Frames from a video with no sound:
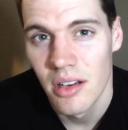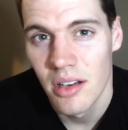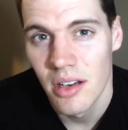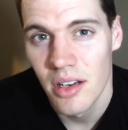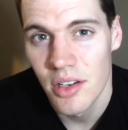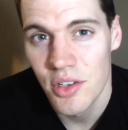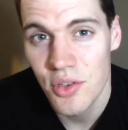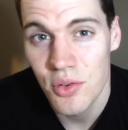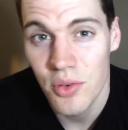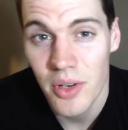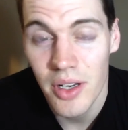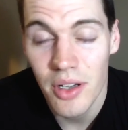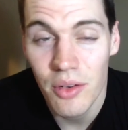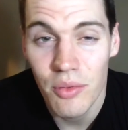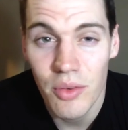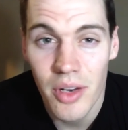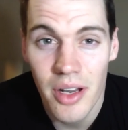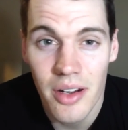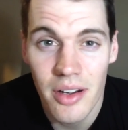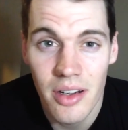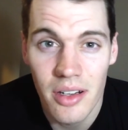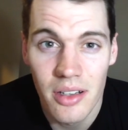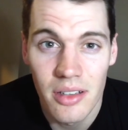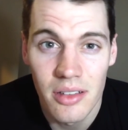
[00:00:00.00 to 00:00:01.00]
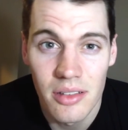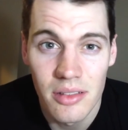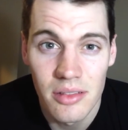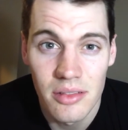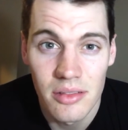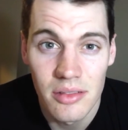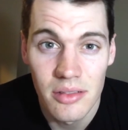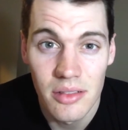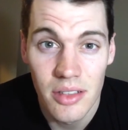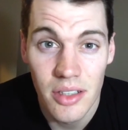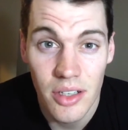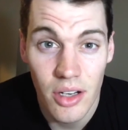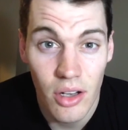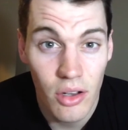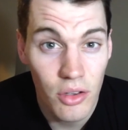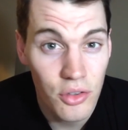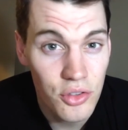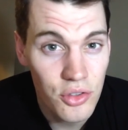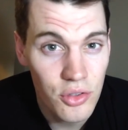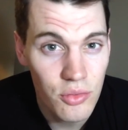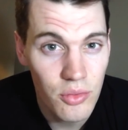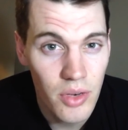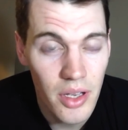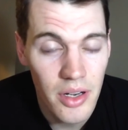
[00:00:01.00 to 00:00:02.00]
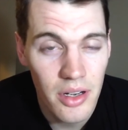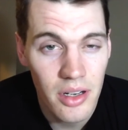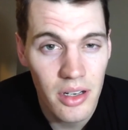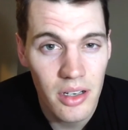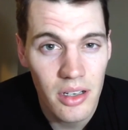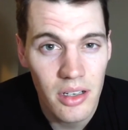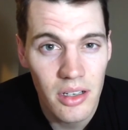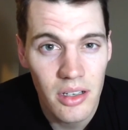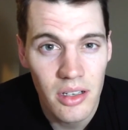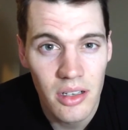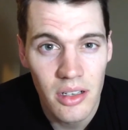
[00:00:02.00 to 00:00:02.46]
a trail runner, an ultra runner,